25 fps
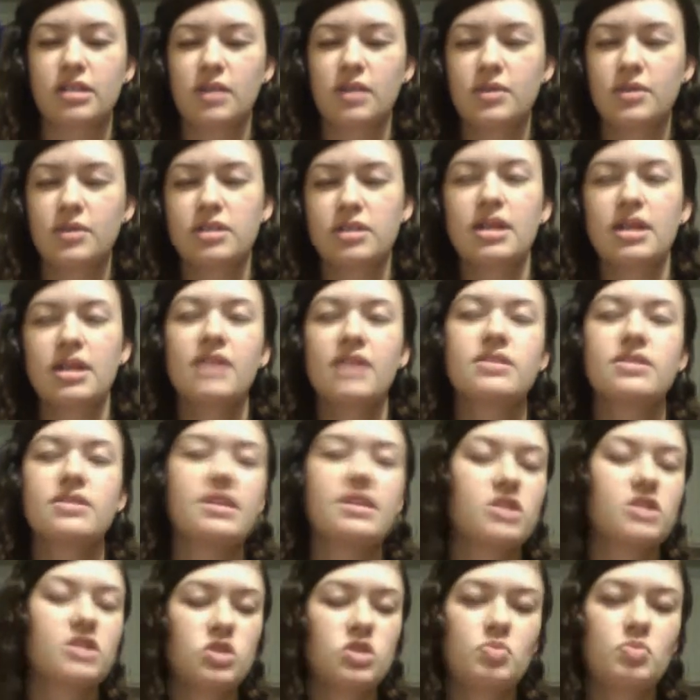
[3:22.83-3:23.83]
it was announced
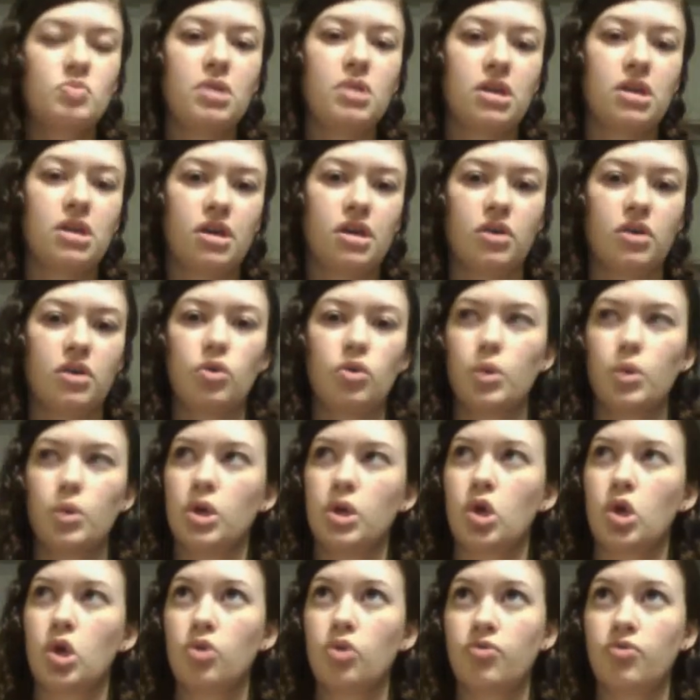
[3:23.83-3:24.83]
that Spica, who were
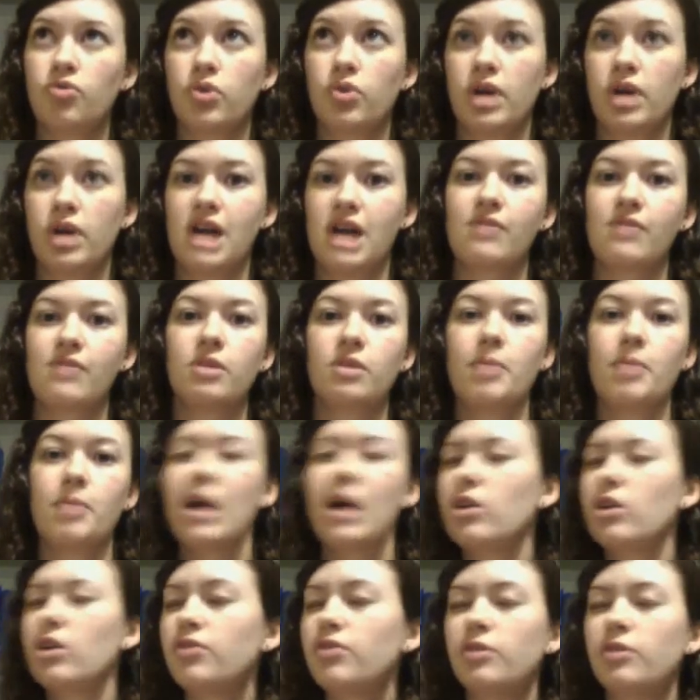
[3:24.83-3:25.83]
known for having
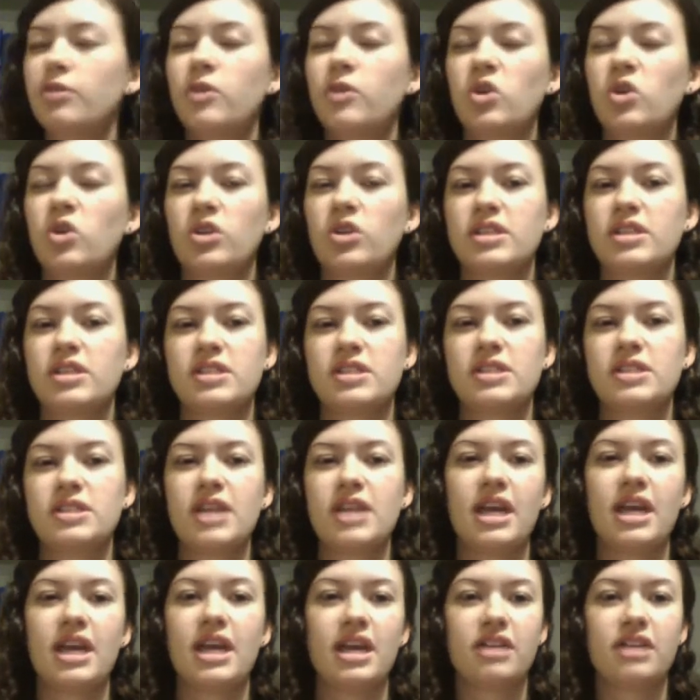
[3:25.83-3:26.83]
powerful vocalists
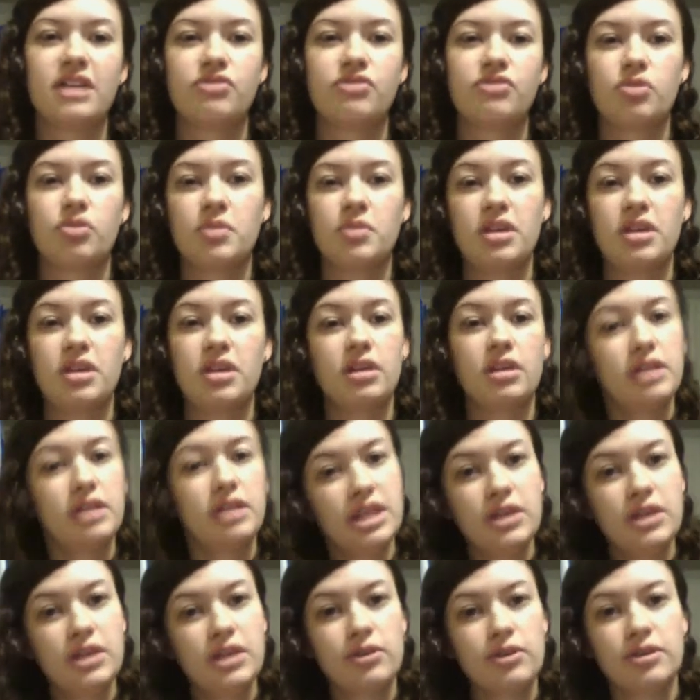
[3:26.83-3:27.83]
and for being Lee
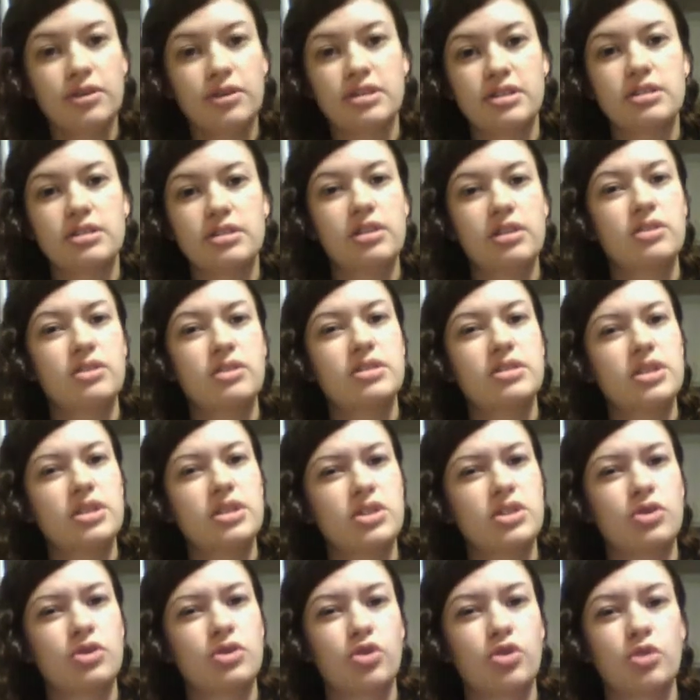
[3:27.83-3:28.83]
Hyori's little
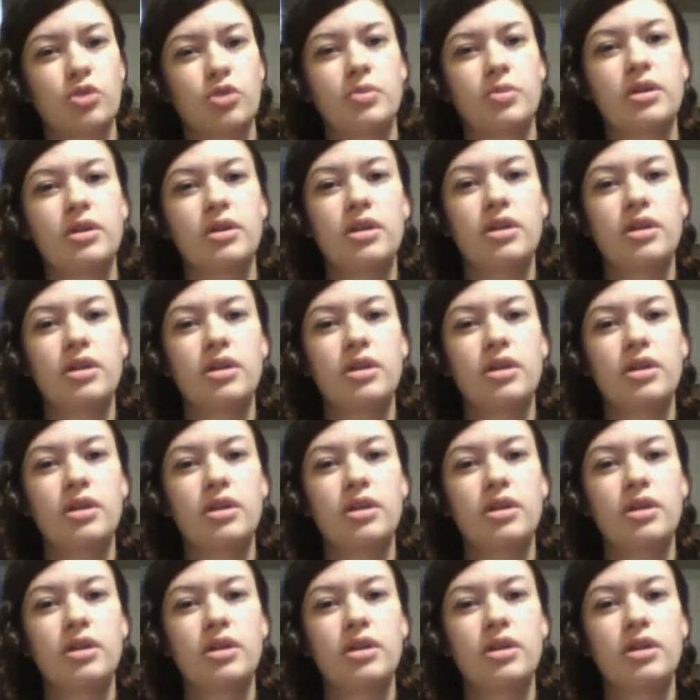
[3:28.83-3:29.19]
sister group,